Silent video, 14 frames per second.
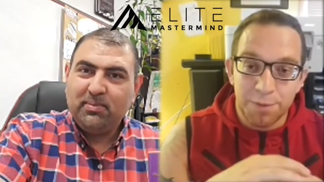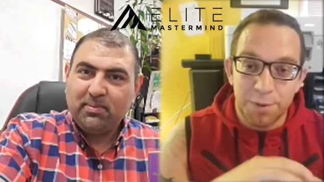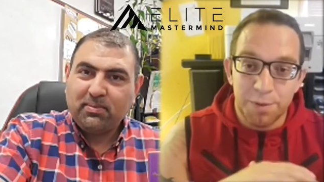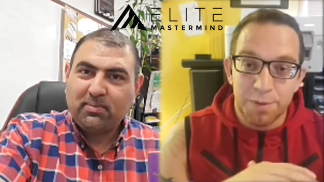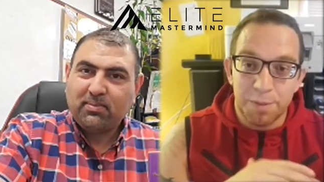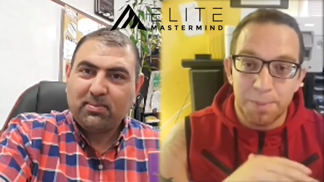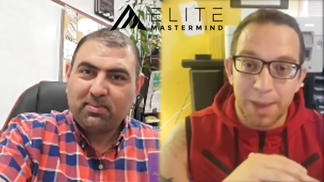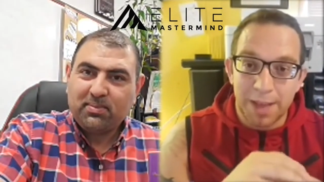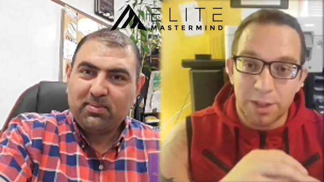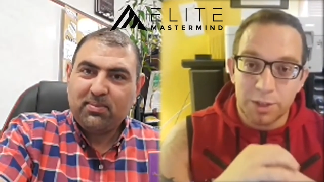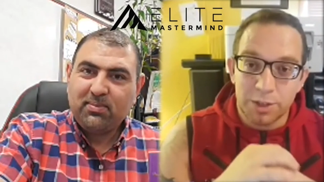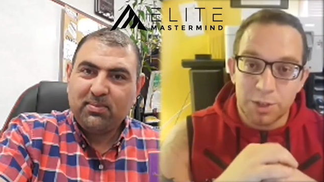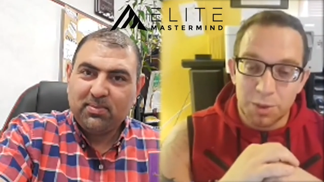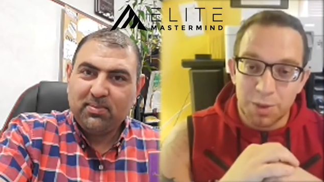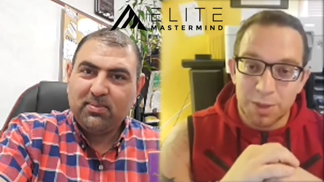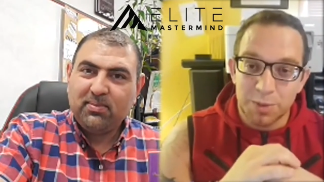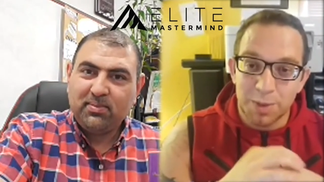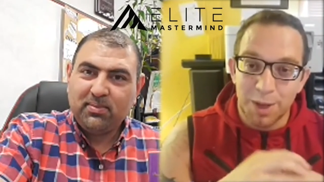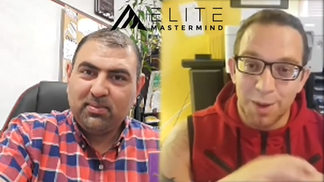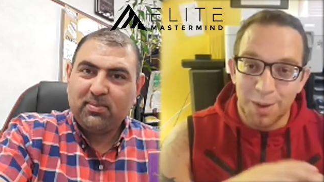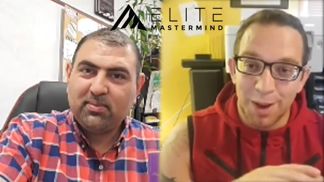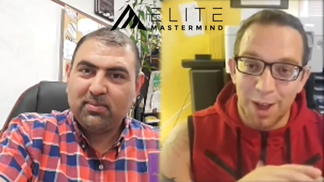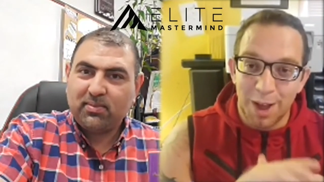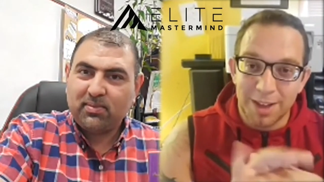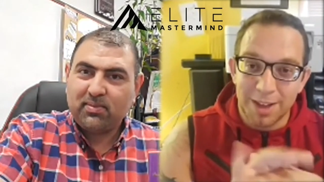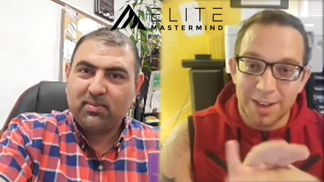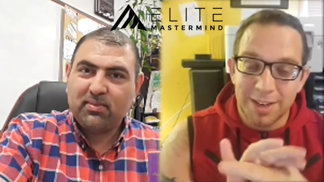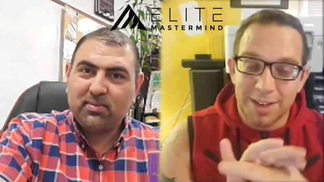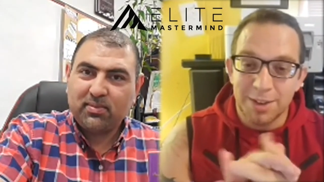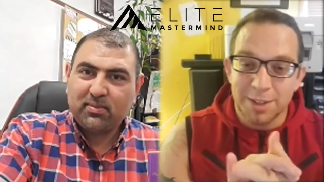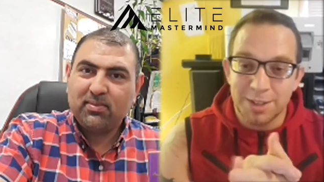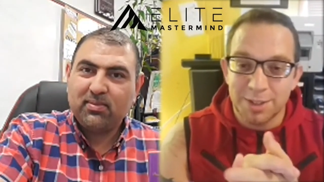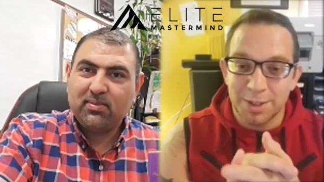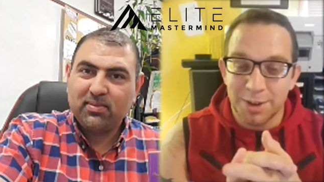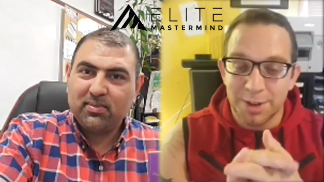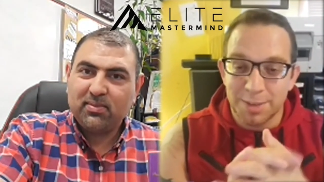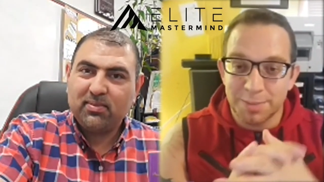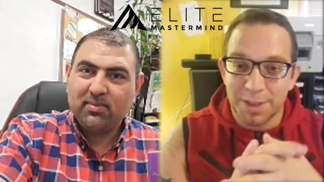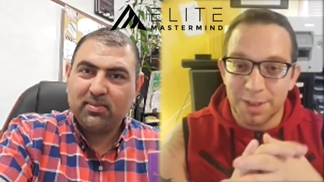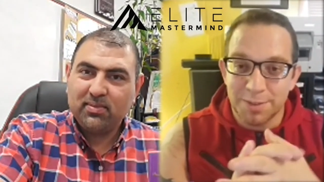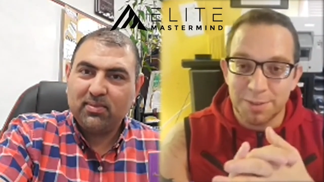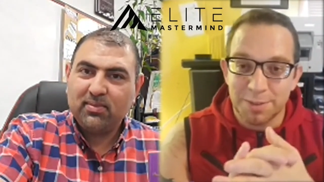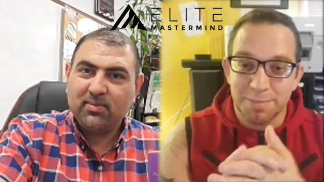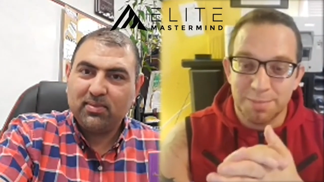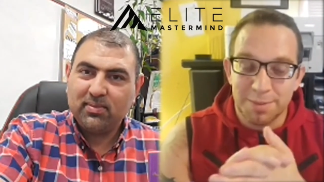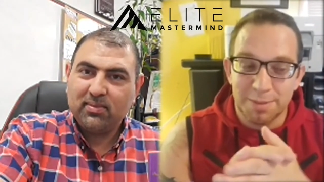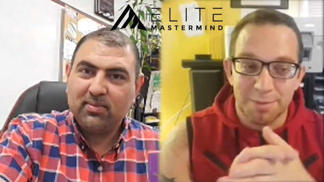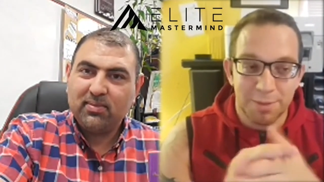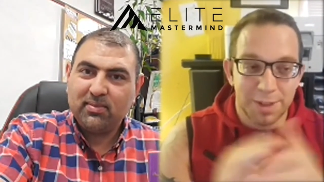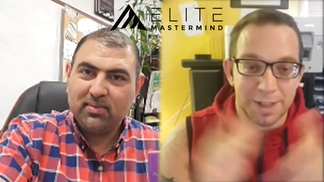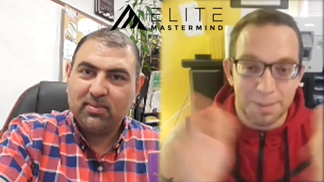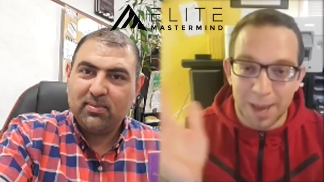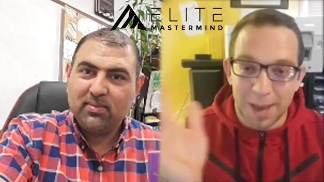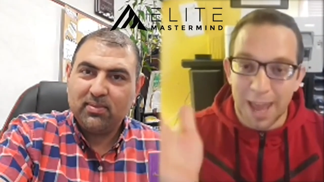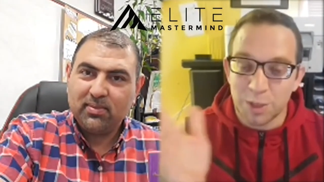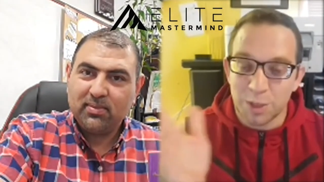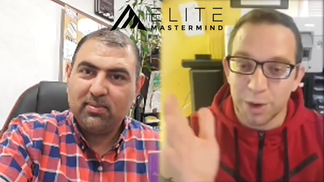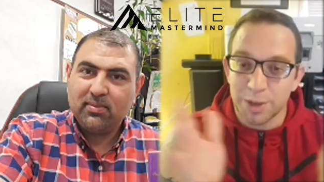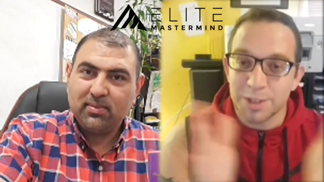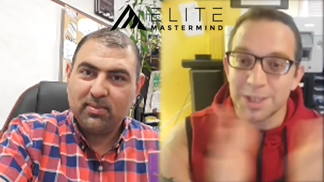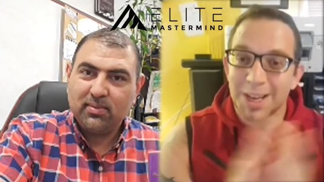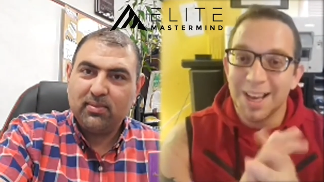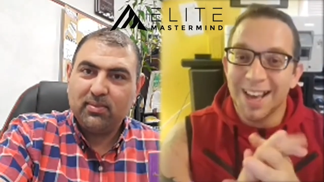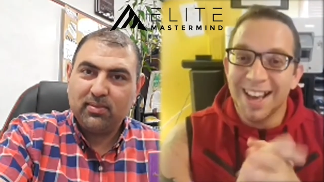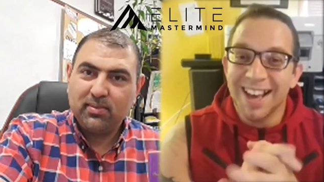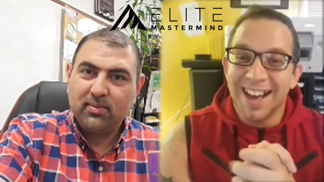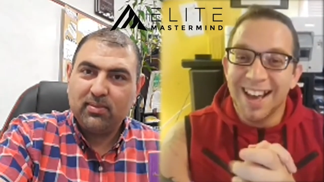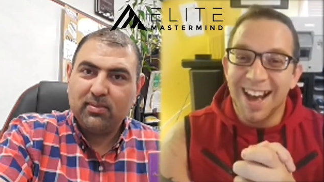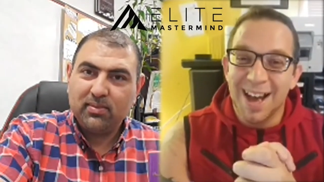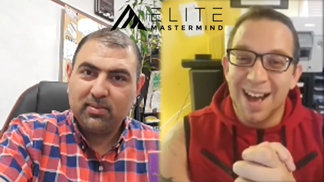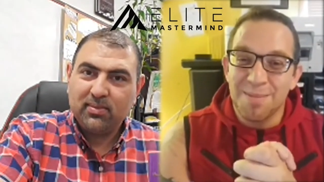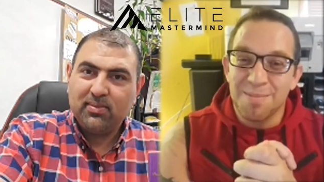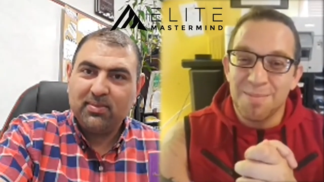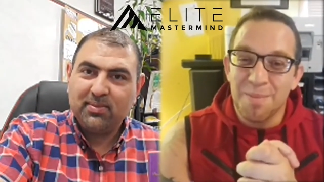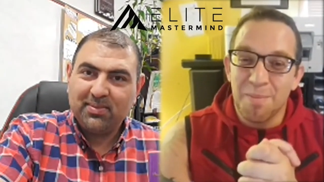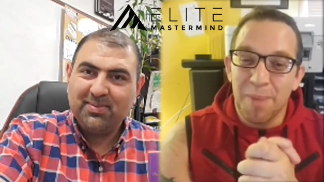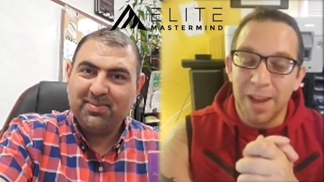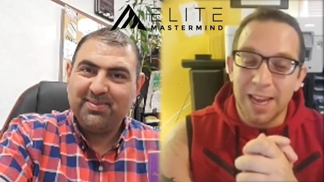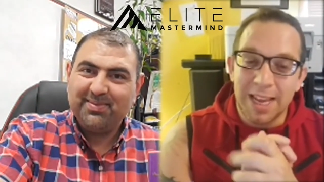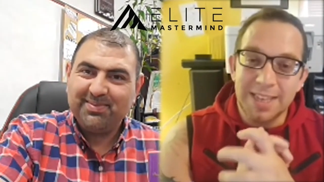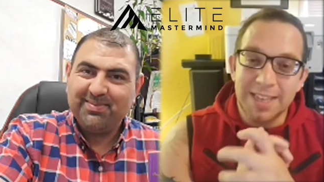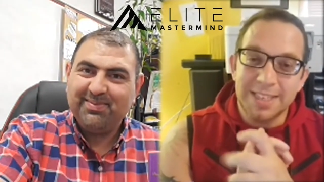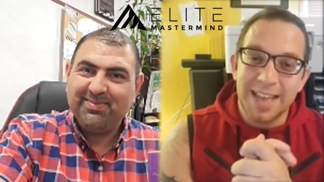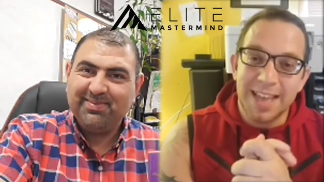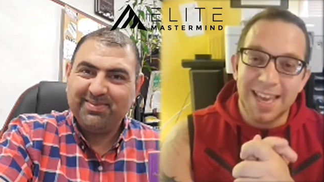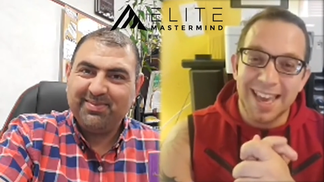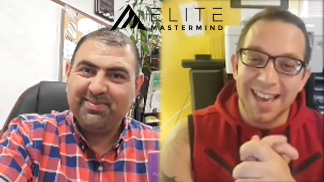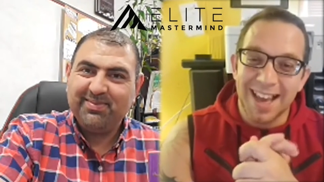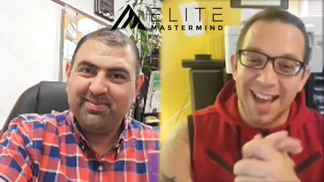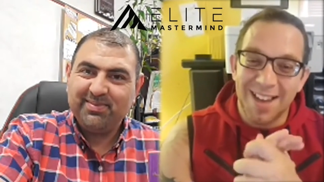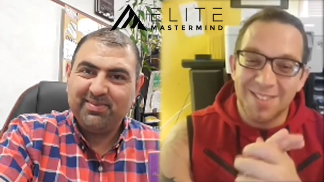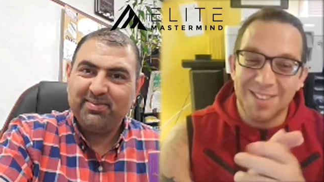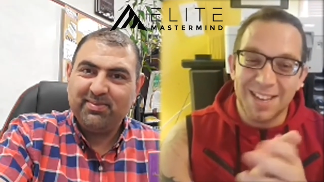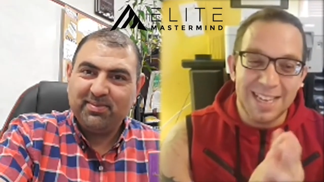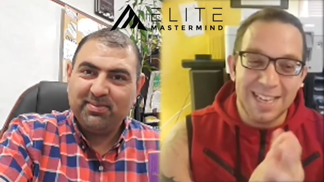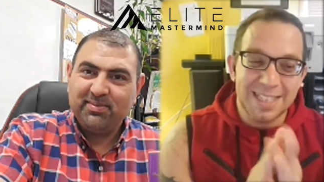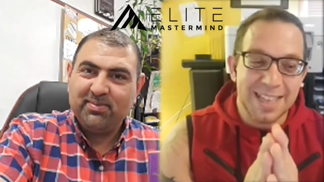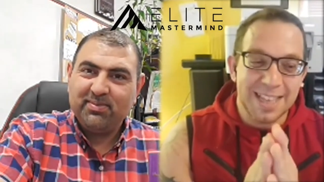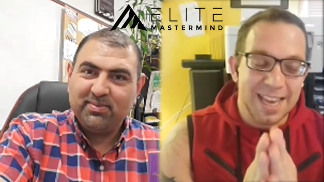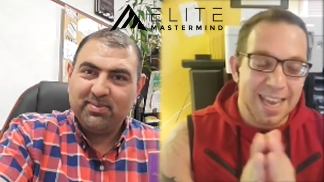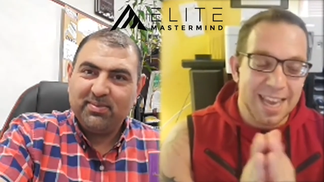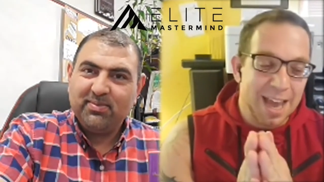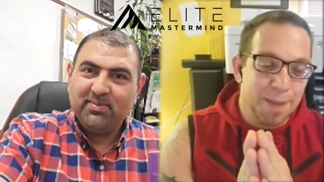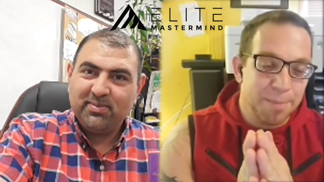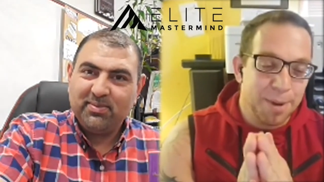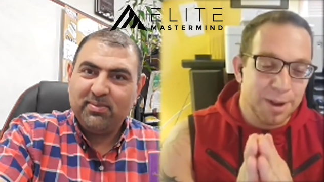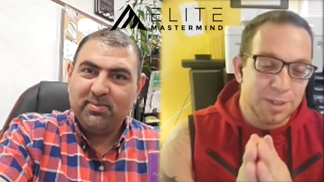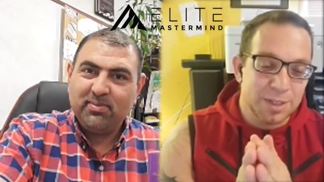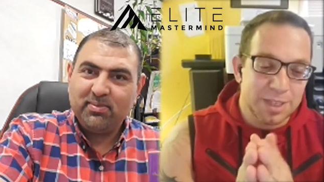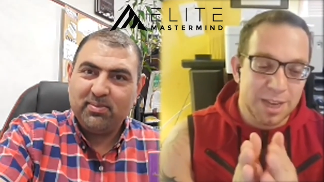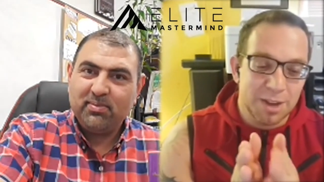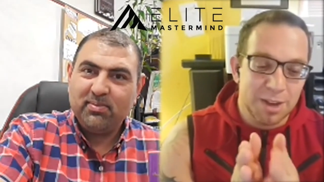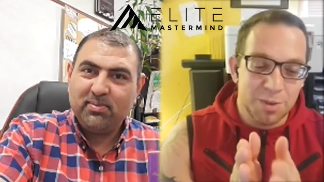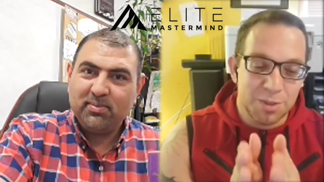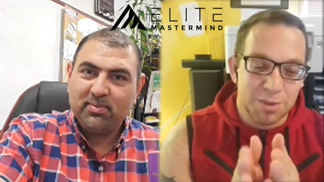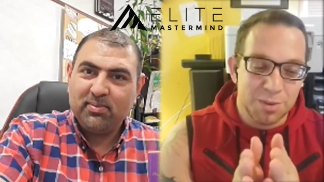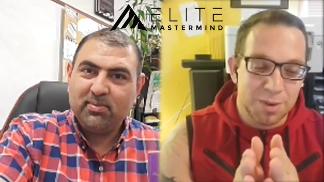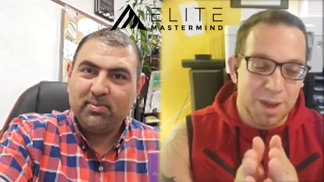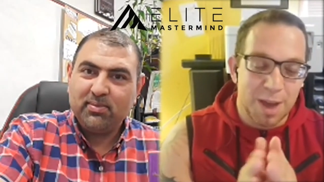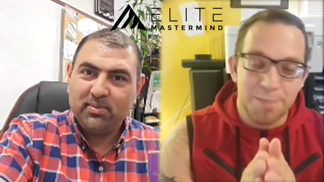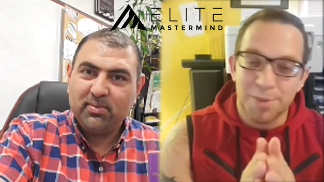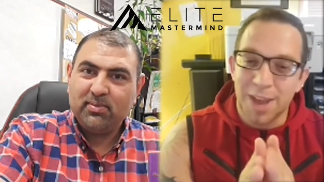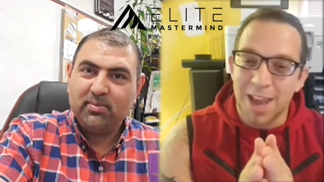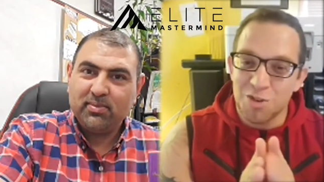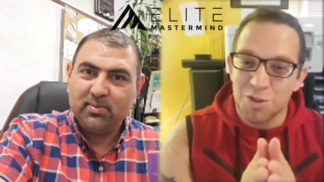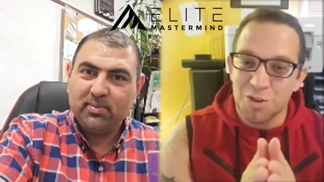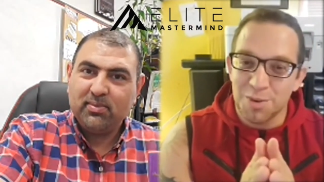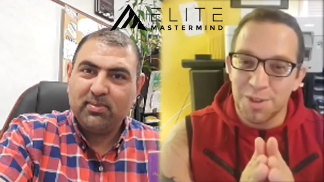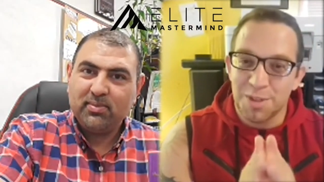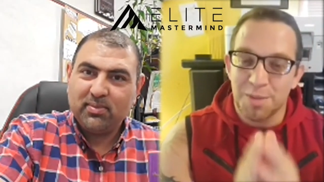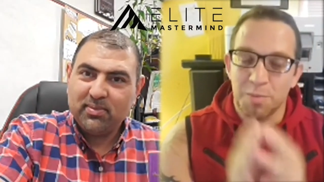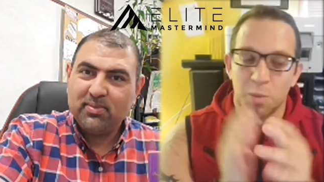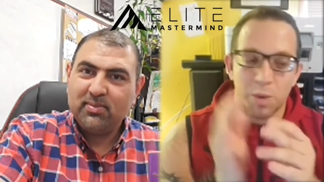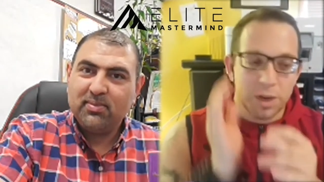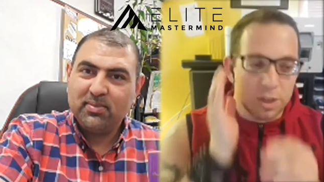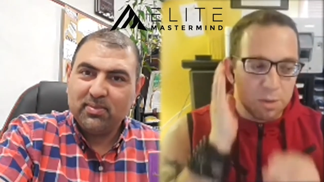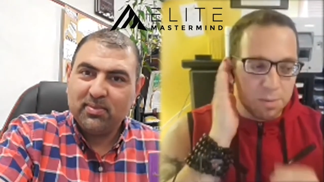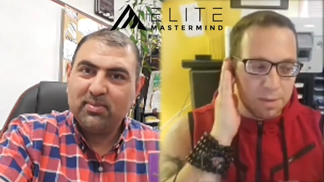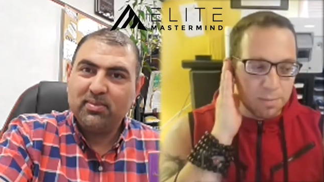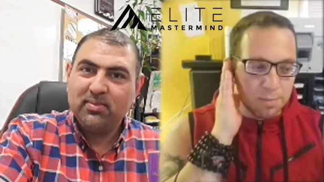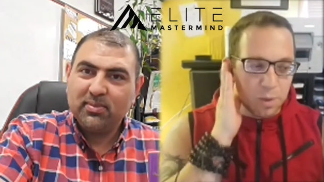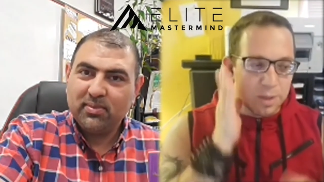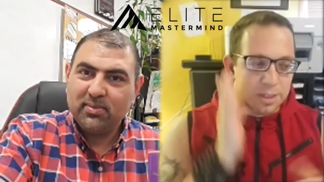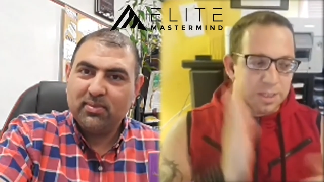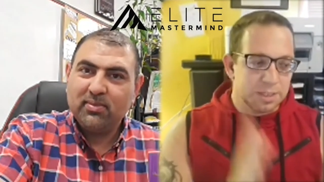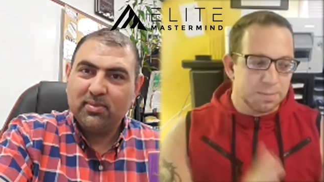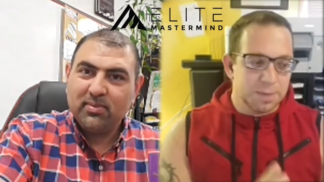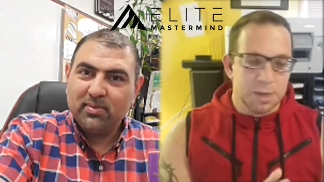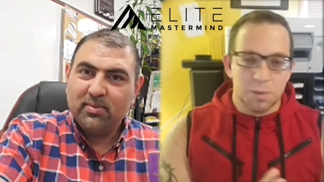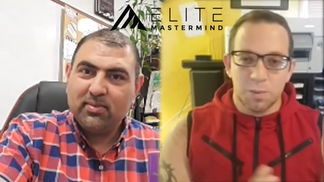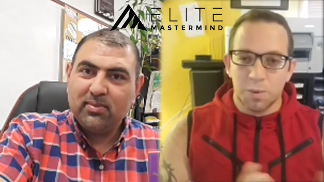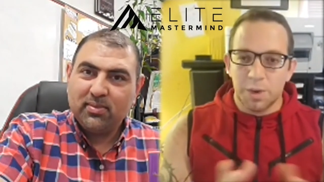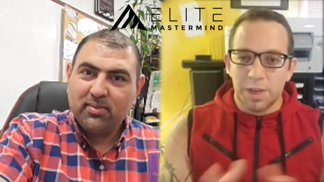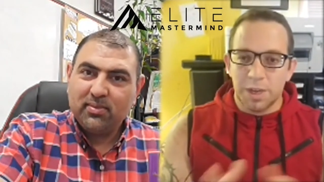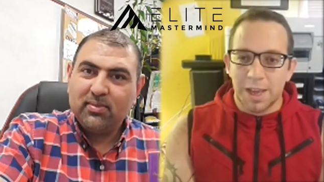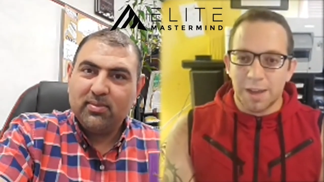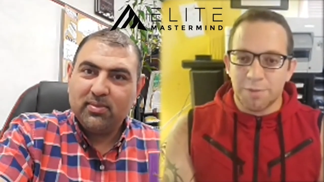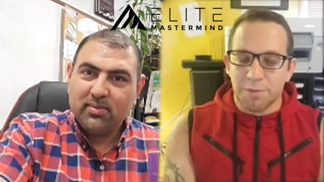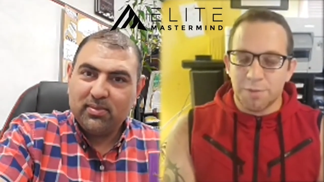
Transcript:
Speaker 1: of the pages too as we go along, and you know he's learning himself some really big ass words. Um, but he's taking out he's taking out parts. they're going through a comprehension with him. What do you mean? What does this mean? What do you get from